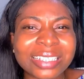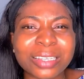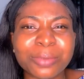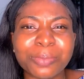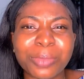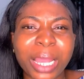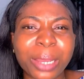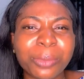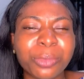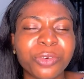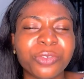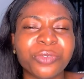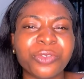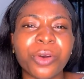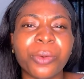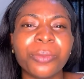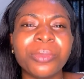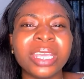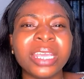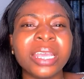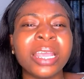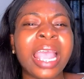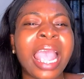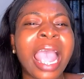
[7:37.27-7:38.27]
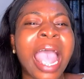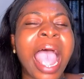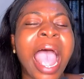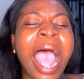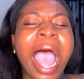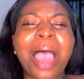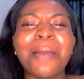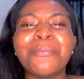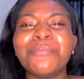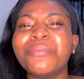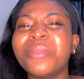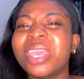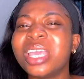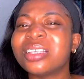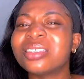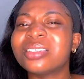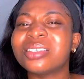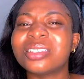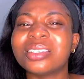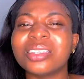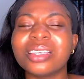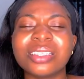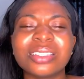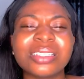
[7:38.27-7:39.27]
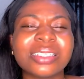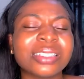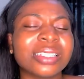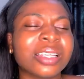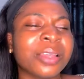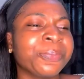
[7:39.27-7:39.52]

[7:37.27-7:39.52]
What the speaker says: the Bible for me and makes it